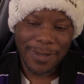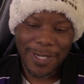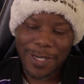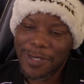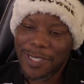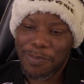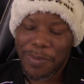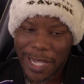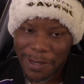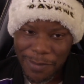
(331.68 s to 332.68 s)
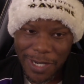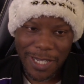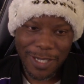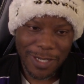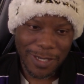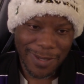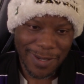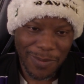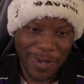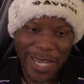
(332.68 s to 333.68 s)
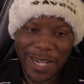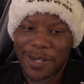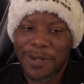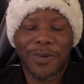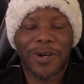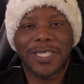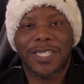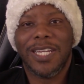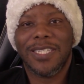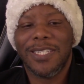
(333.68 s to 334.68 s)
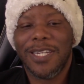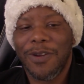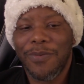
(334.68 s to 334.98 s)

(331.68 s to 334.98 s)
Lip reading: Don't expect much without a Lamar Jackson there.